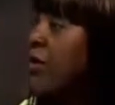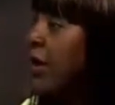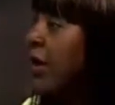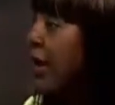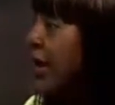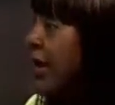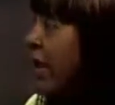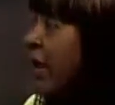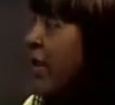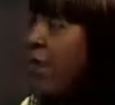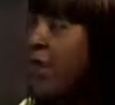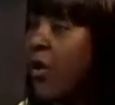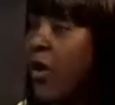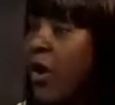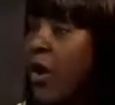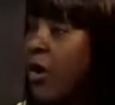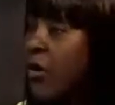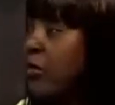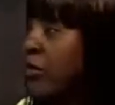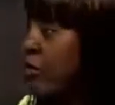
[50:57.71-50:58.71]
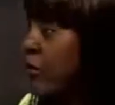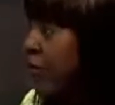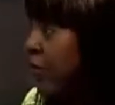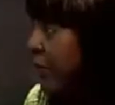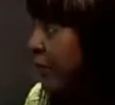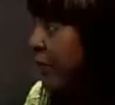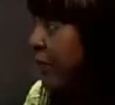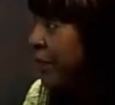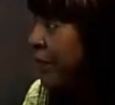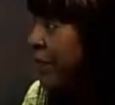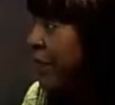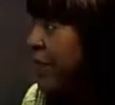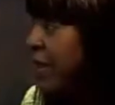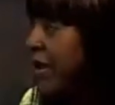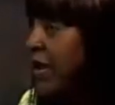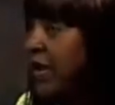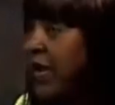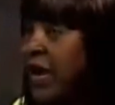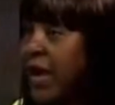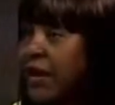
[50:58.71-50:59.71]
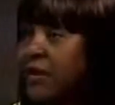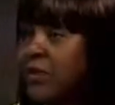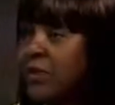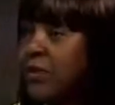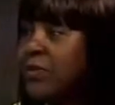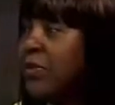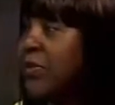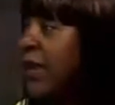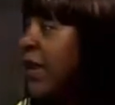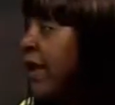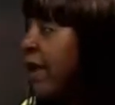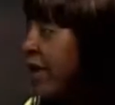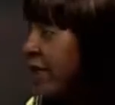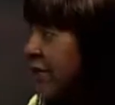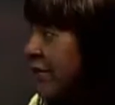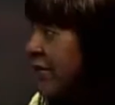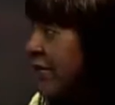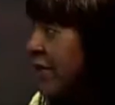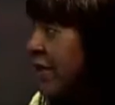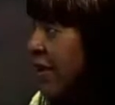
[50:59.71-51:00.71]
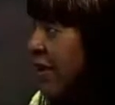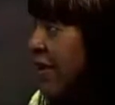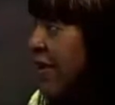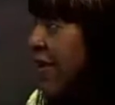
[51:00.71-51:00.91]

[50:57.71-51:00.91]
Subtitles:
like I'm a gardener, and I do plants,